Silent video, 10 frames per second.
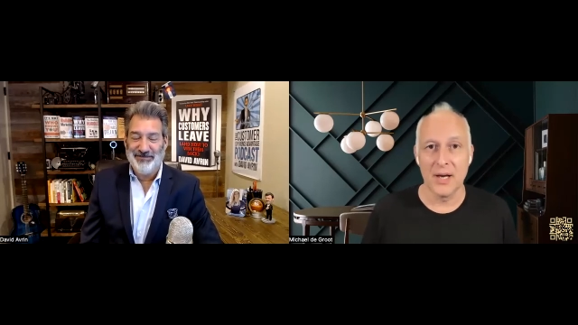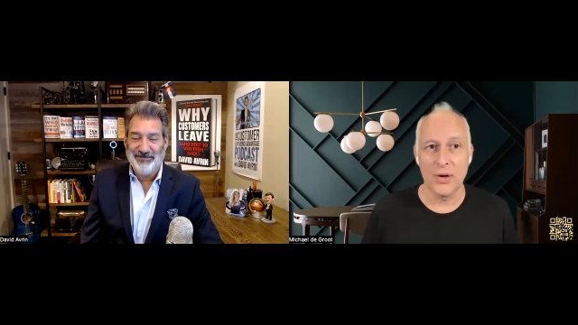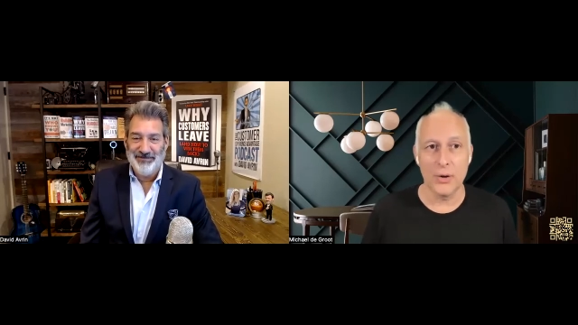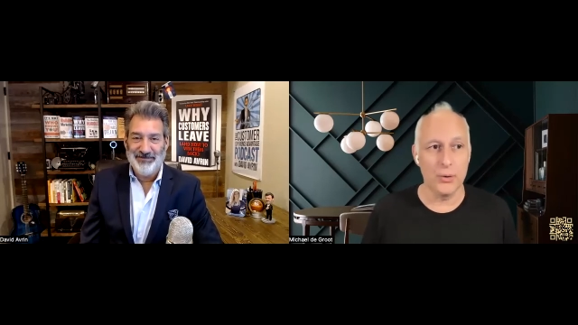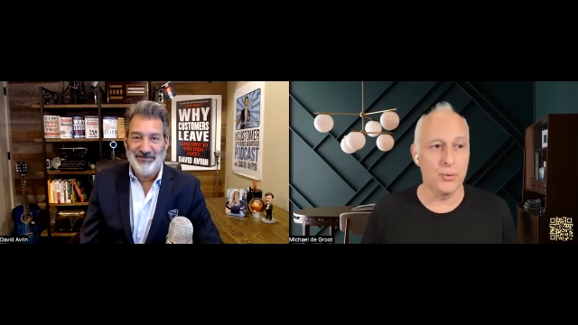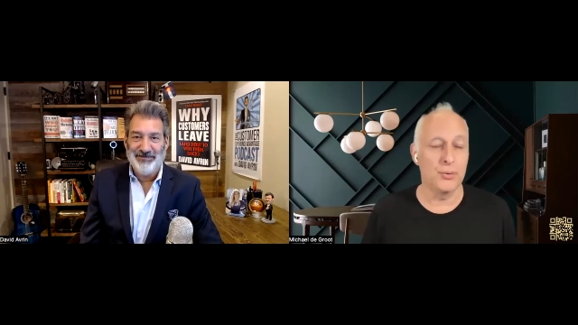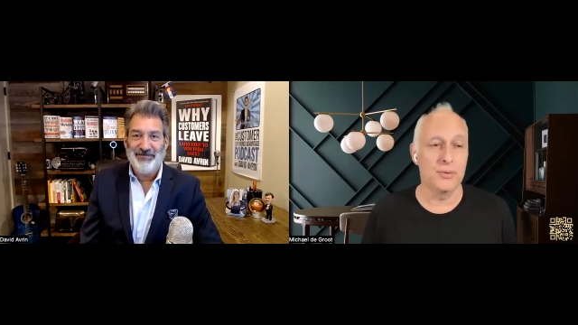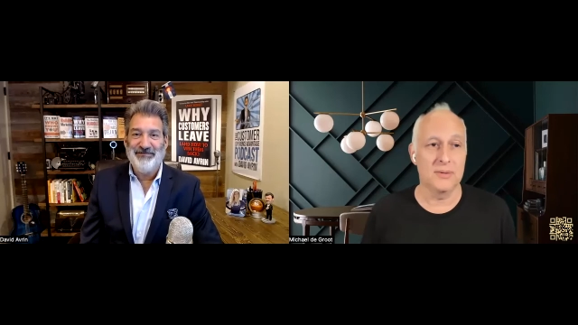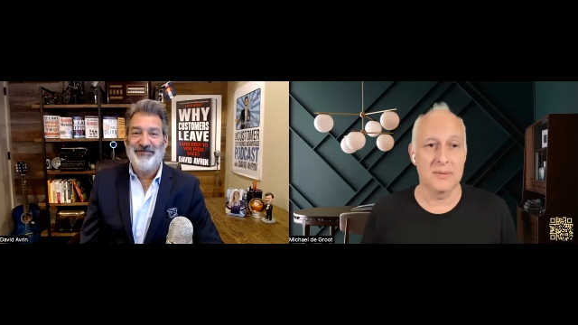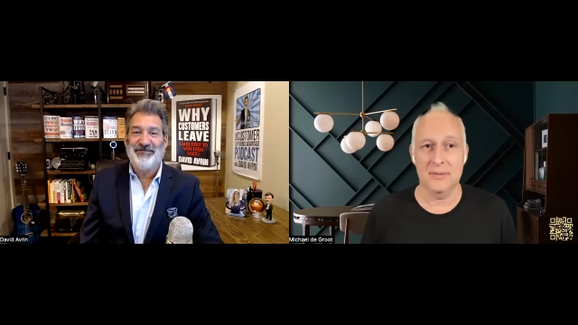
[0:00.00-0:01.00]
Speaker 1: who
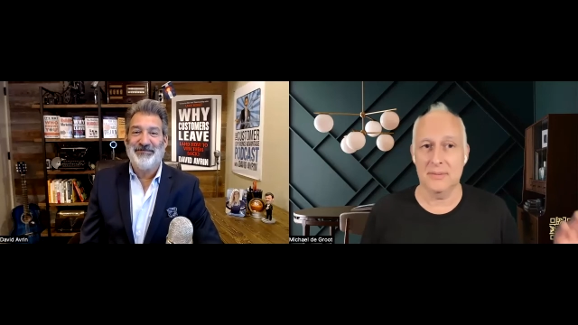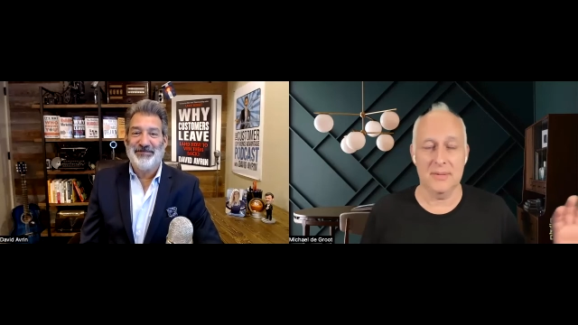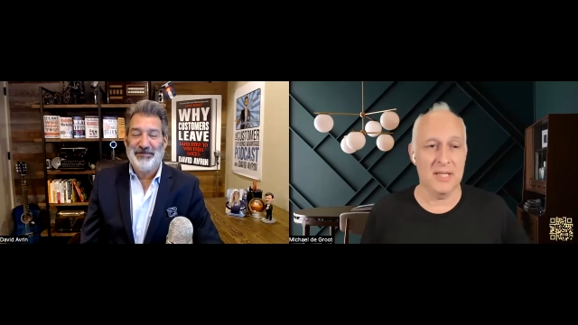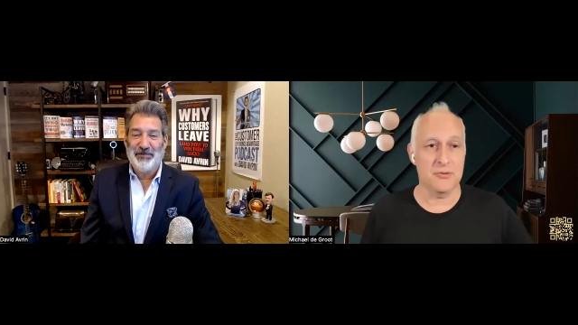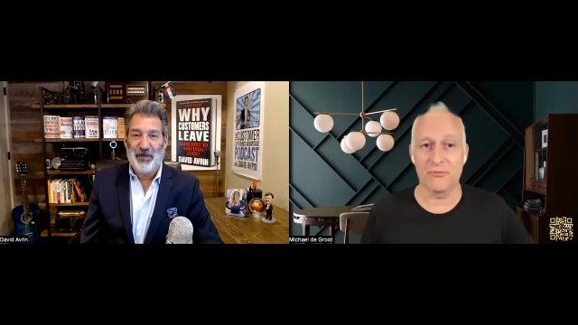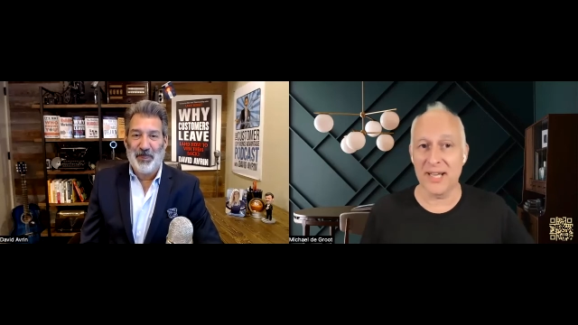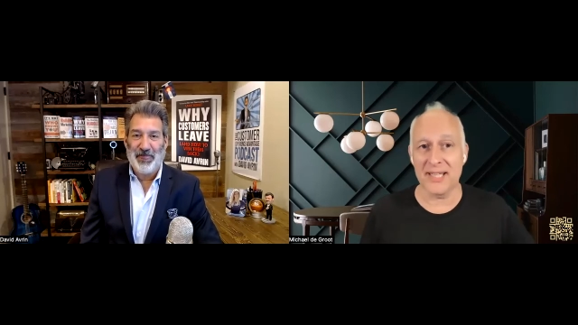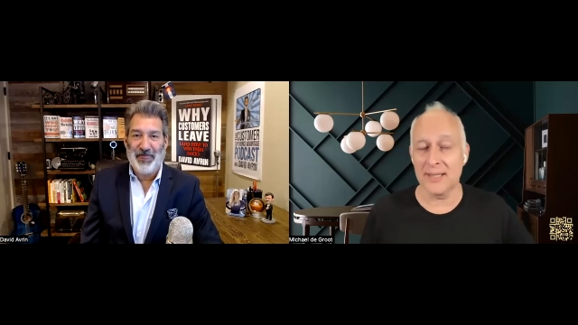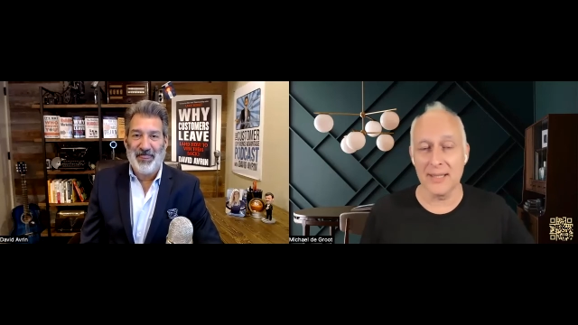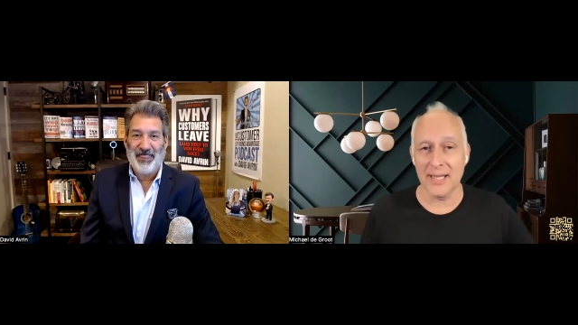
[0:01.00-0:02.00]
is
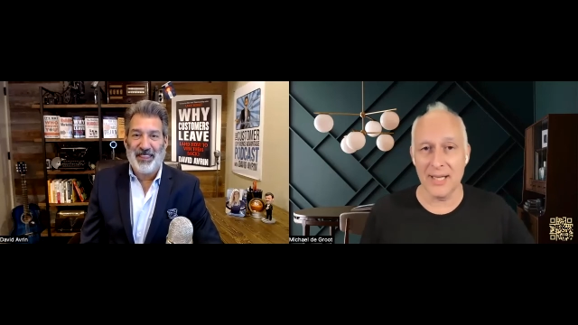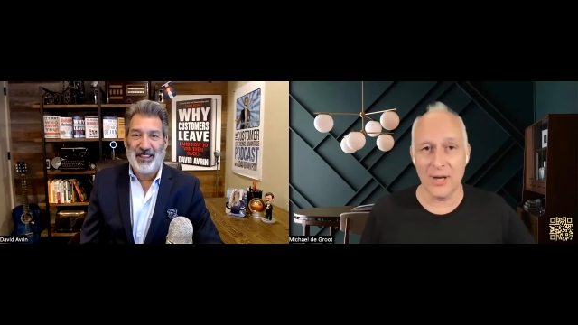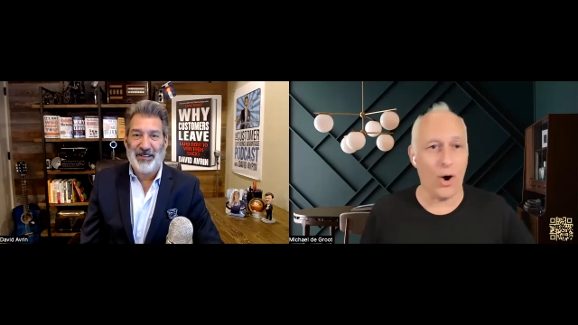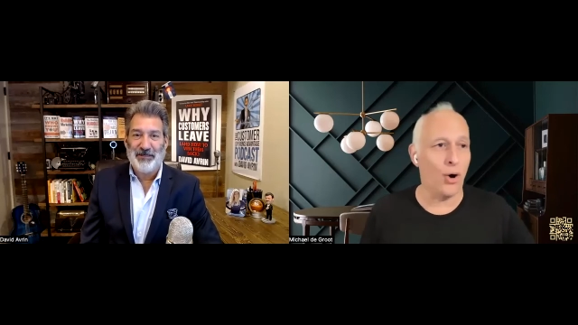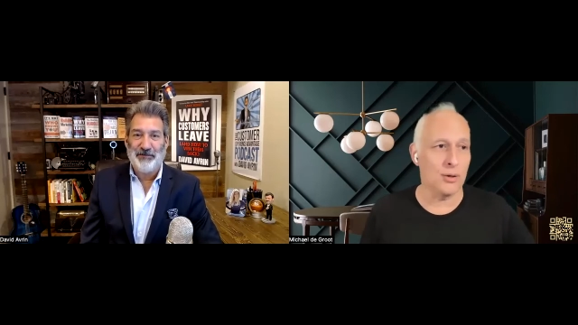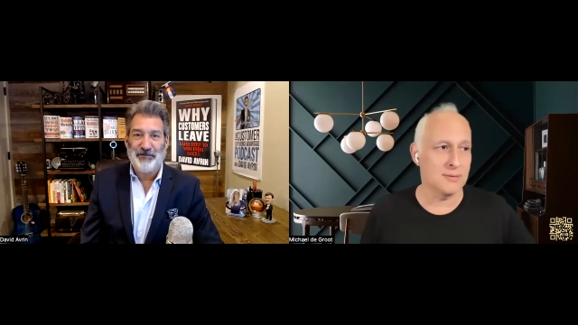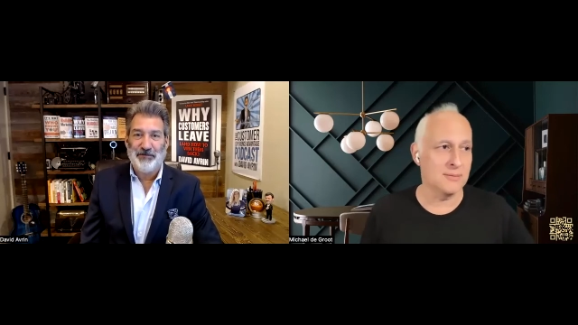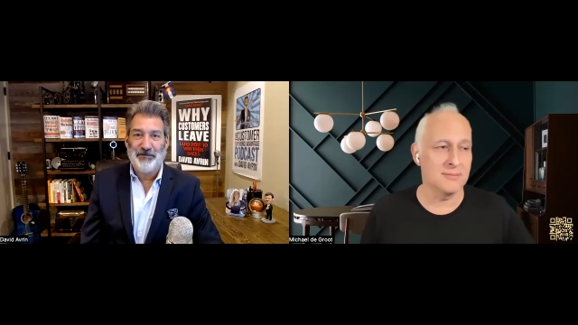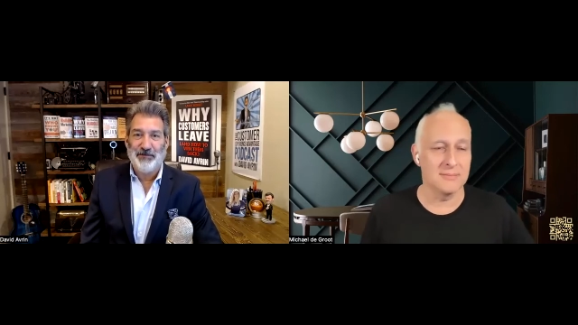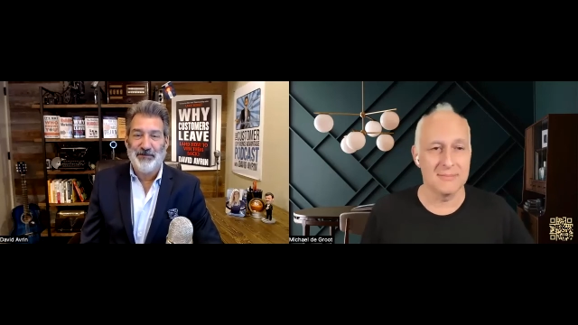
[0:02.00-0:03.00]
regularly
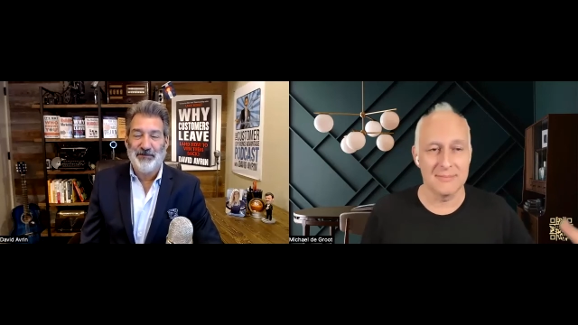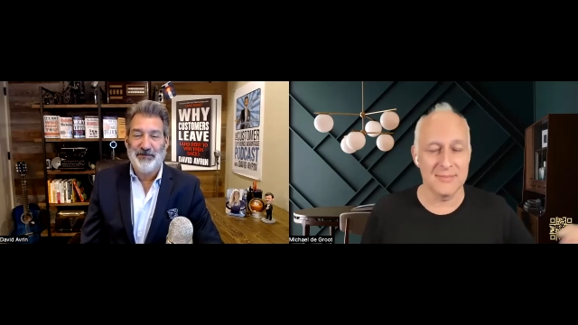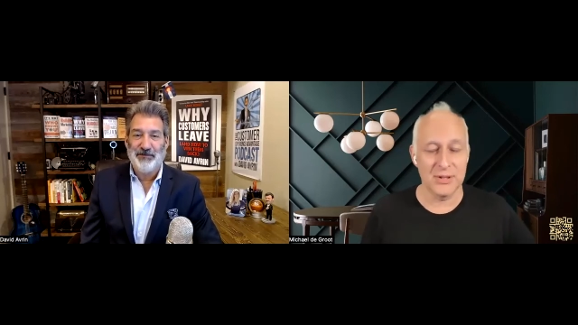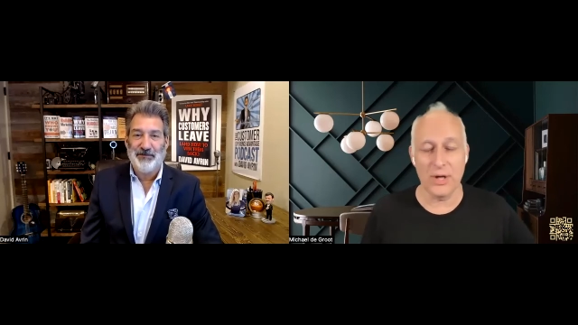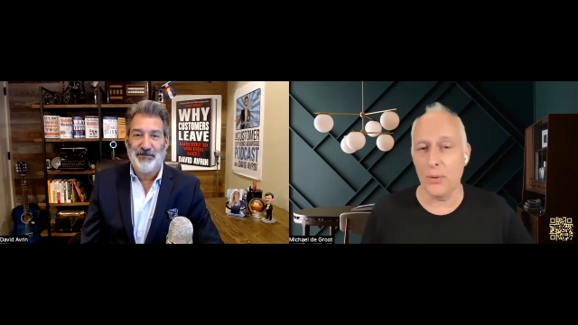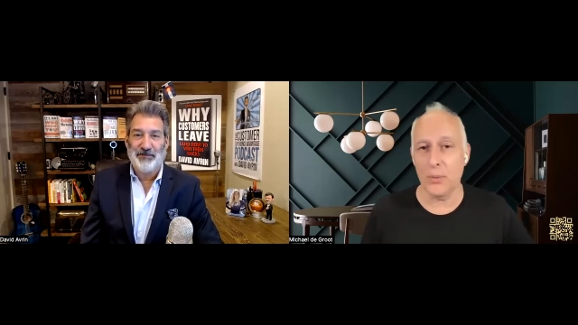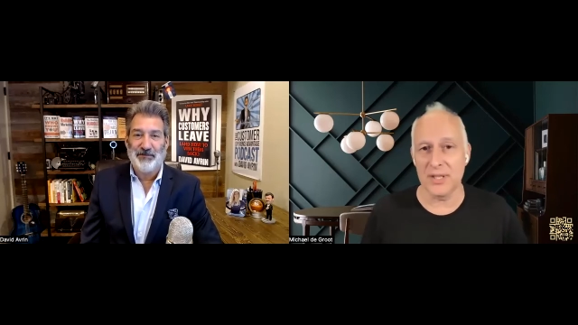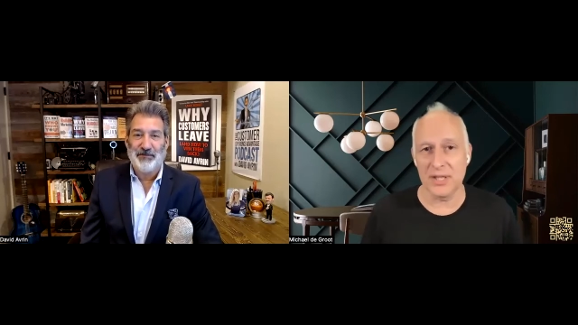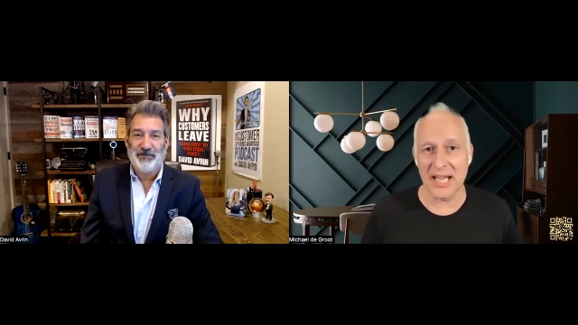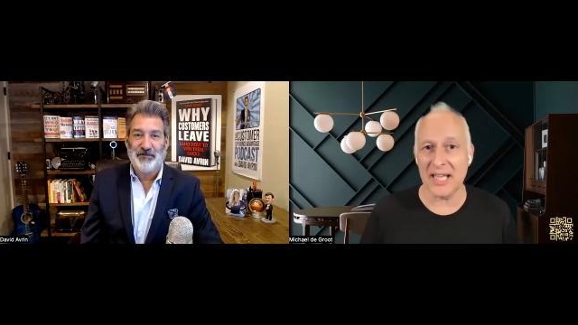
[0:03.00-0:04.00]
on, you know, when
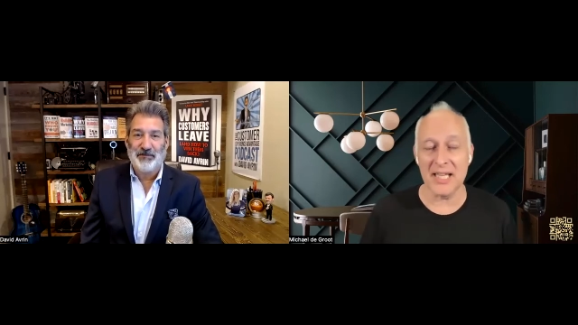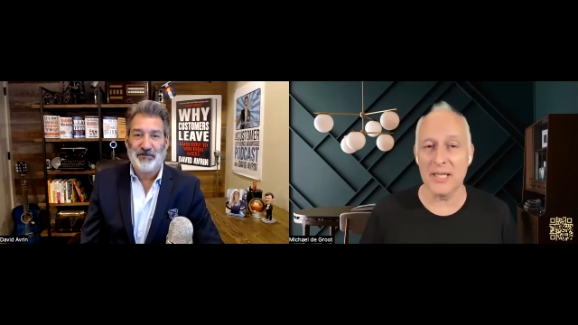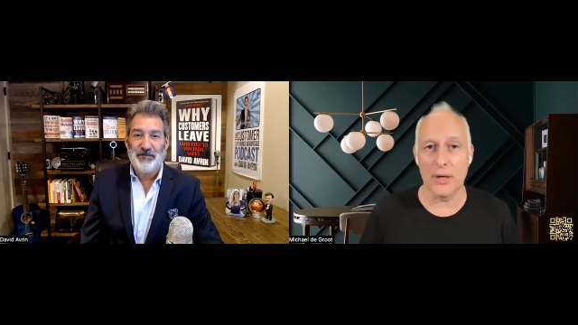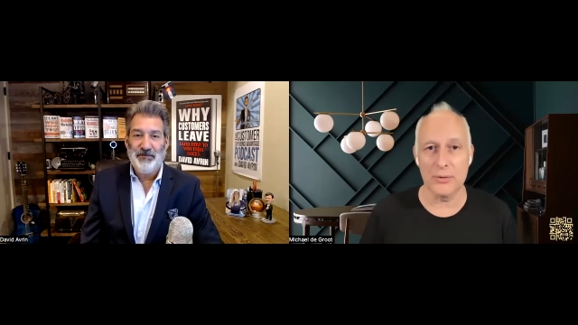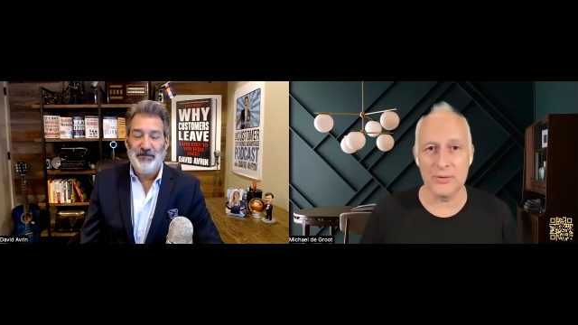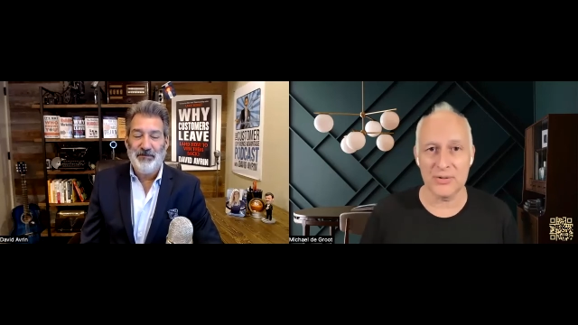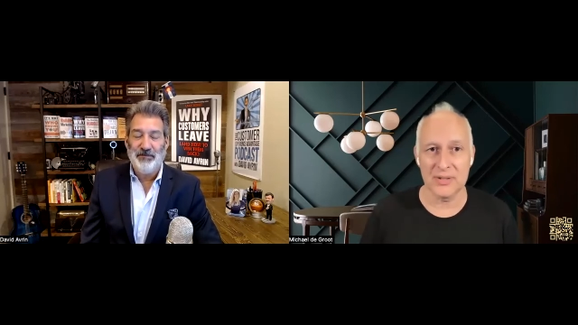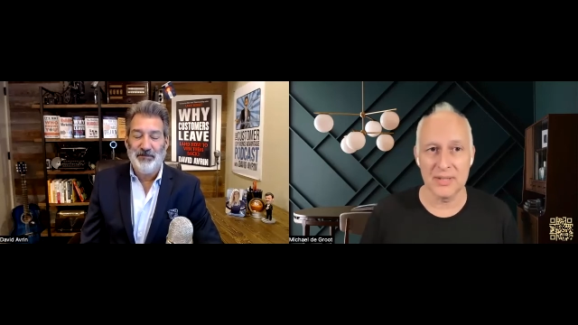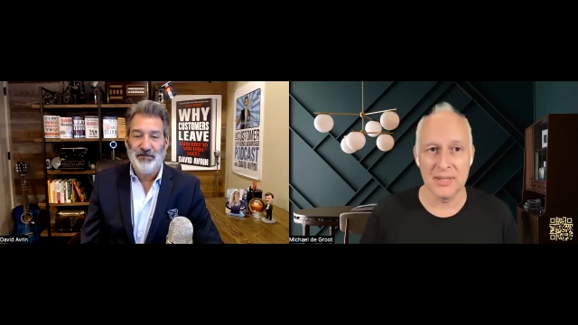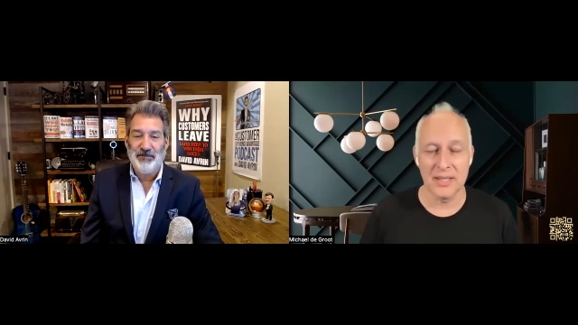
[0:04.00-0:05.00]
they, are keynotes,
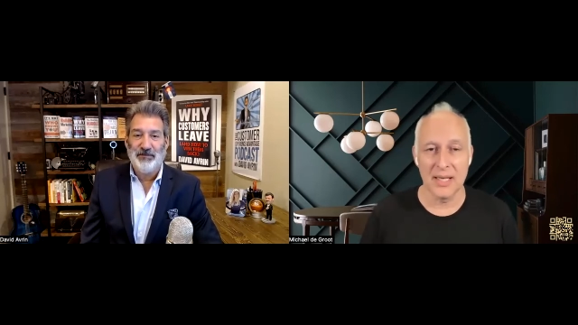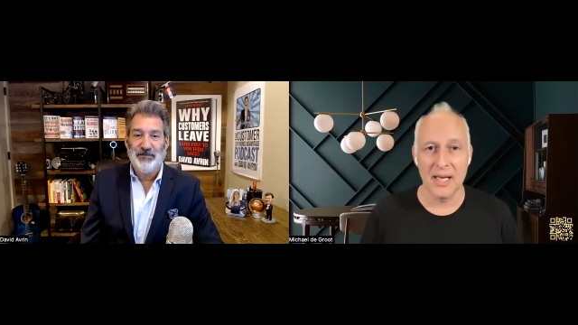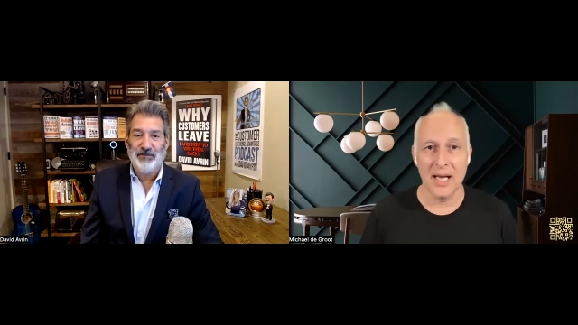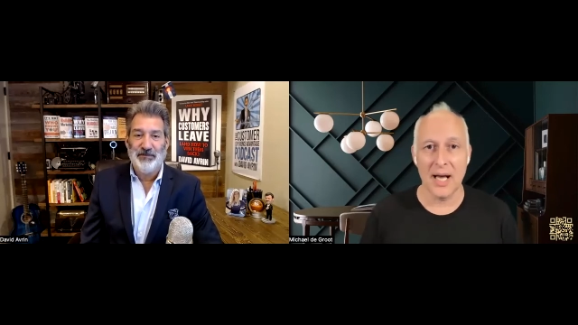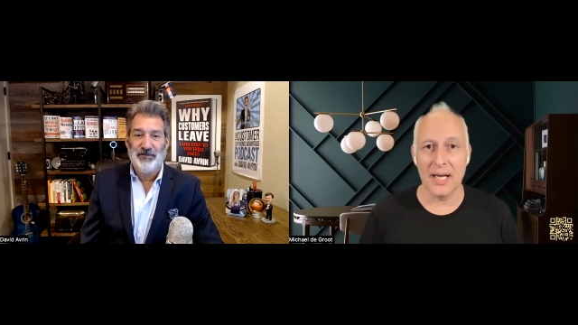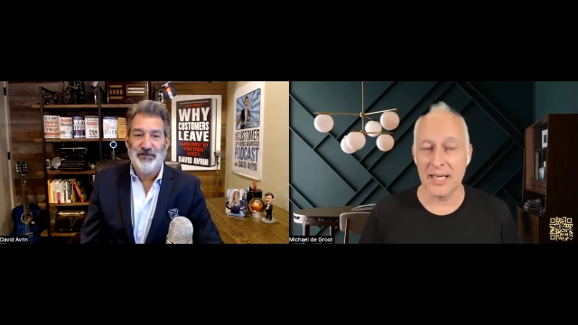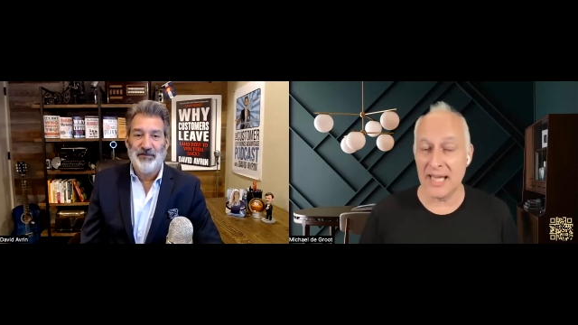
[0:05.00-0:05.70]
and